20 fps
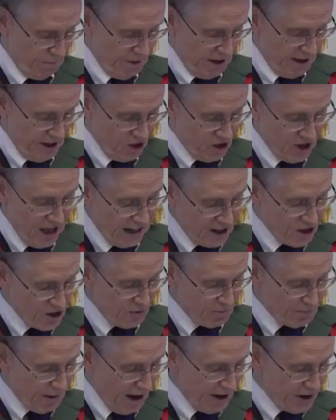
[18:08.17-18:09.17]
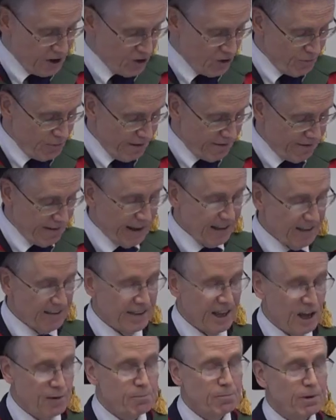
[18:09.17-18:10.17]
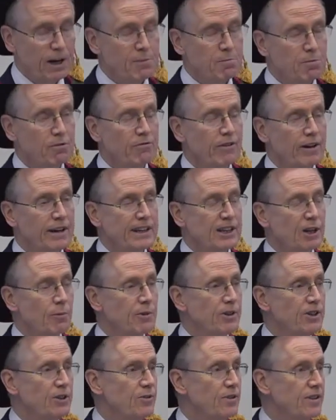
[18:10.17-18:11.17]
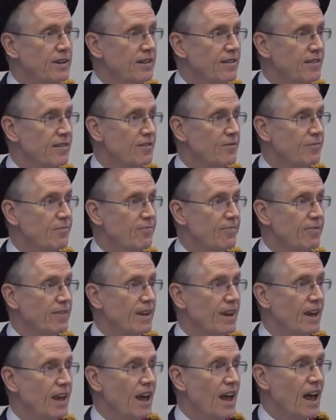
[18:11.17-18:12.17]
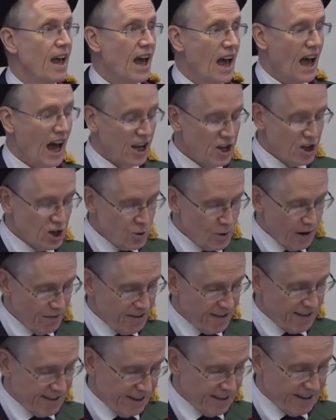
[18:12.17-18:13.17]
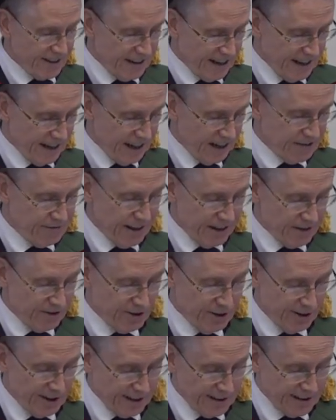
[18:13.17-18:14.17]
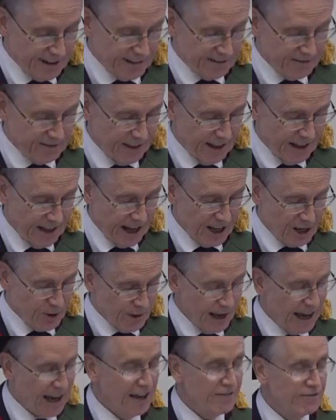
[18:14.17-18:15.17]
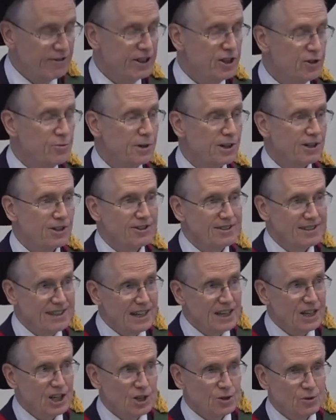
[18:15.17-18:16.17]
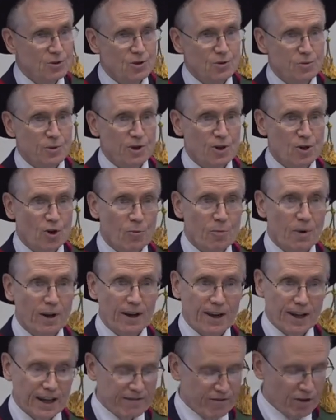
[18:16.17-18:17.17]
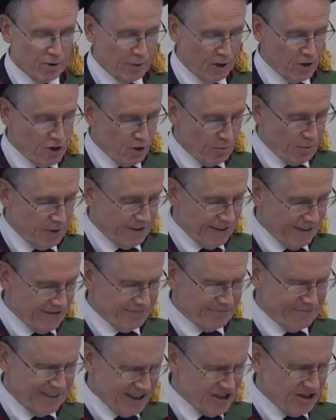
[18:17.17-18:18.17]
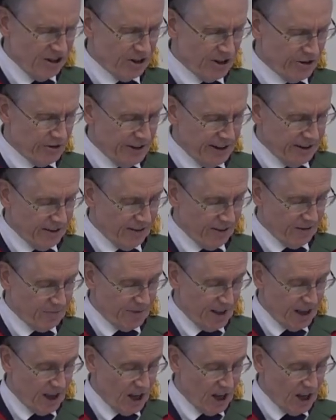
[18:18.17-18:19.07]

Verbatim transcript: by challenging barriers you may face, and by providing opportunities. And you have certainly advanced your learning, and you have and you will continue to ennoble life throughout your professional careers.